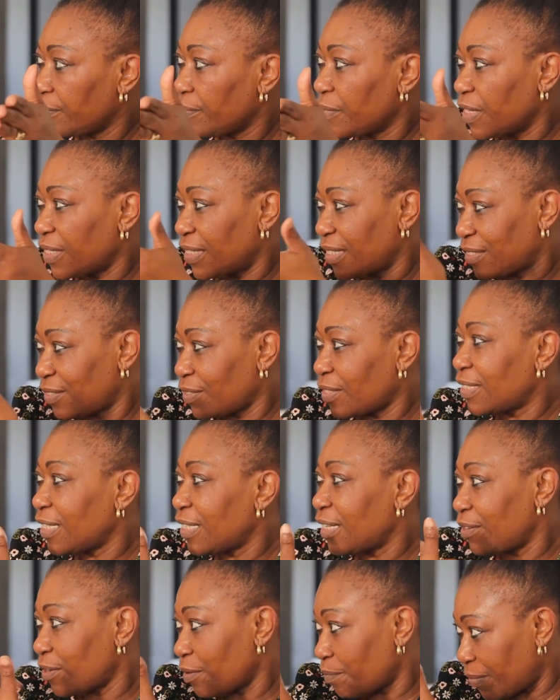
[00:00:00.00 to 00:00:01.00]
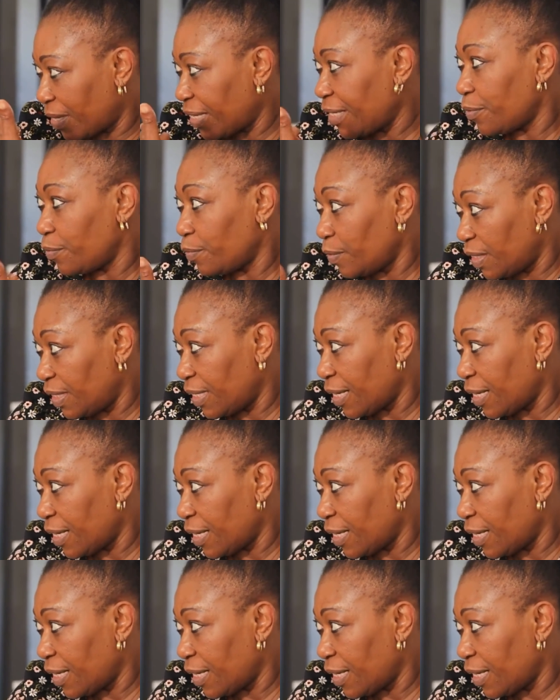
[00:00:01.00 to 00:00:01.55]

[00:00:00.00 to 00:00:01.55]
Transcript: because it's not a number you will